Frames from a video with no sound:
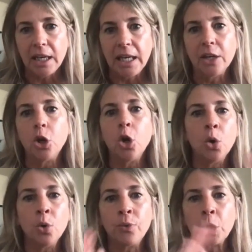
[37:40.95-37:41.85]
in
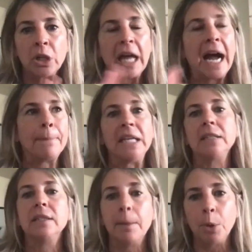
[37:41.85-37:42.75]

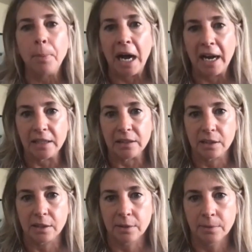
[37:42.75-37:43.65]
overlapping double
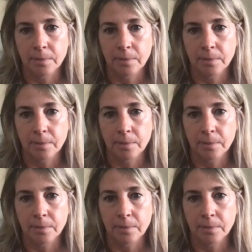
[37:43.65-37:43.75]
binds.